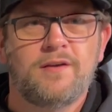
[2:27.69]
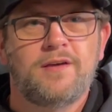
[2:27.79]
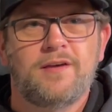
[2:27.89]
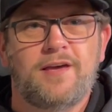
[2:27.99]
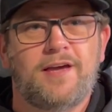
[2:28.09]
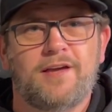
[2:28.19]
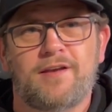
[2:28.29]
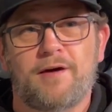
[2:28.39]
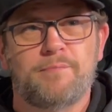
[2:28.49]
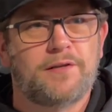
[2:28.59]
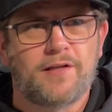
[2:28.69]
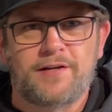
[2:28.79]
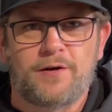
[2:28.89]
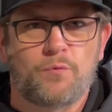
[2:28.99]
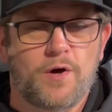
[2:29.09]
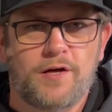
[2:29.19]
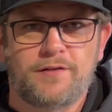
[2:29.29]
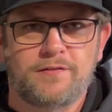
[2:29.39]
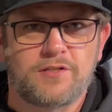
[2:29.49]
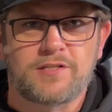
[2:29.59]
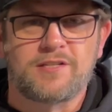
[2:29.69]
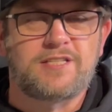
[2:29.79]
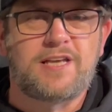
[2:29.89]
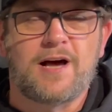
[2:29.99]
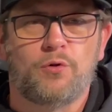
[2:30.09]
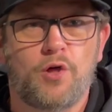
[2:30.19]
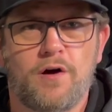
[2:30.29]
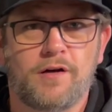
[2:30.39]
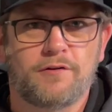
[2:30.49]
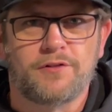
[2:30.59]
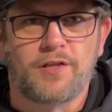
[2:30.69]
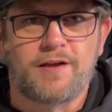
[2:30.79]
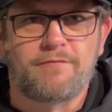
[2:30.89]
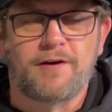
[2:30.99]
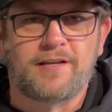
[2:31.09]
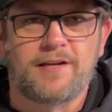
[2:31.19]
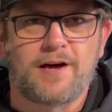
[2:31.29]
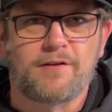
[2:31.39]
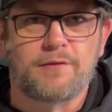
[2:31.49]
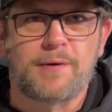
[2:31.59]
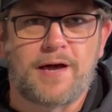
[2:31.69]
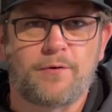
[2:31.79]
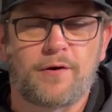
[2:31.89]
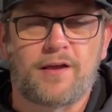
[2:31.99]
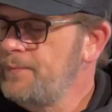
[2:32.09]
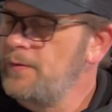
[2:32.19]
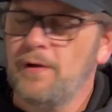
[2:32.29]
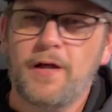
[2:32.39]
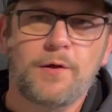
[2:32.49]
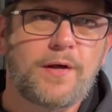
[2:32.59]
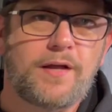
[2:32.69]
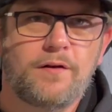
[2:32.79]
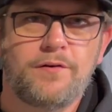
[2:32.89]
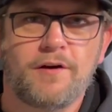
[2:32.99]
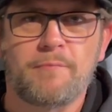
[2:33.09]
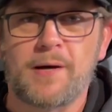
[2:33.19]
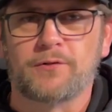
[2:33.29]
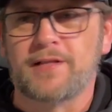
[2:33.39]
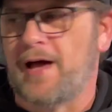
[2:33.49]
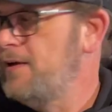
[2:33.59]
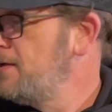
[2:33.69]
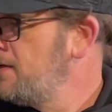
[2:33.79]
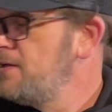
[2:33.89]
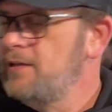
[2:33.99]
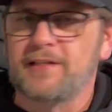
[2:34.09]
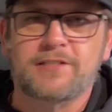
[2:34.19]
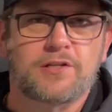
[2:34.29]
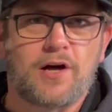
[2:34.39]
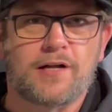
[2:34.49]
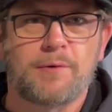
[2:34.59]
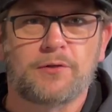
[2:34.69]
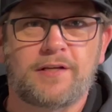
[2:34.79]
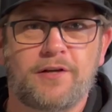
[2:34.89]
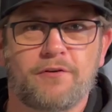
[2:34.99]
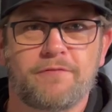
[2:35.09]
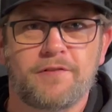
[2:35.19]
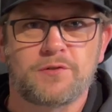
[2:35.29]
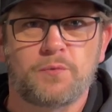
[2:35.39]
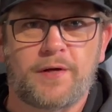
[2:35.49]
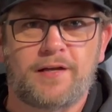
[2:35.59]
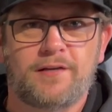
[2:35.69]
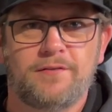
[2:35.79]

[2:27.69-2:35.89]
and I've been letting it run just to see how long of a life I get out of the battery. Anyway, enough about that. Let's talk about the gear for this week.